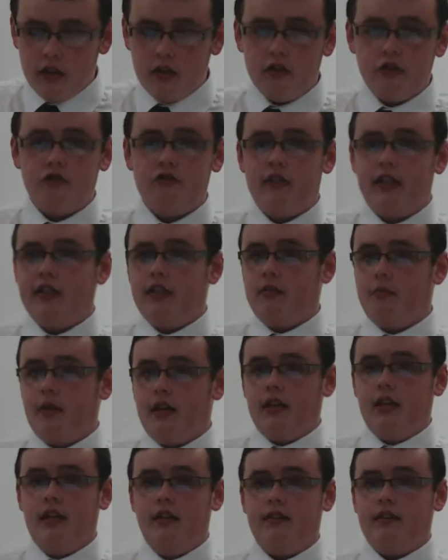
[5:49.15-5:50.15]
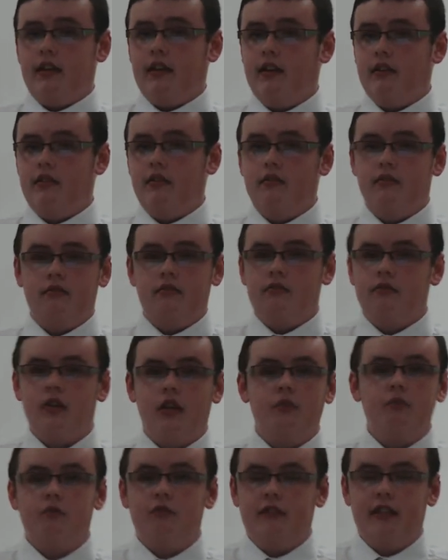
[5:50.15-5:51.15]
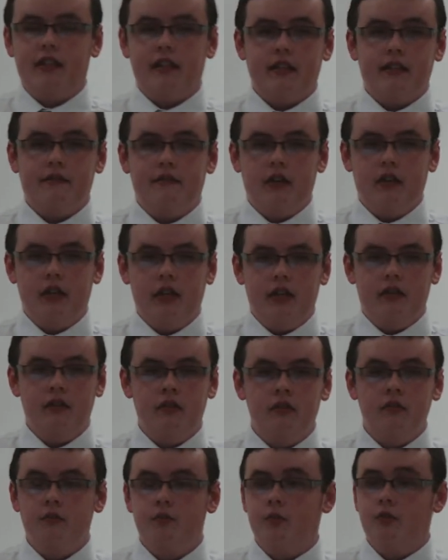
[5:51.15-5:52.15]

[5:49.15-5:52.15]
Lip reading: And straight away he said, "Don't worry, that's fine,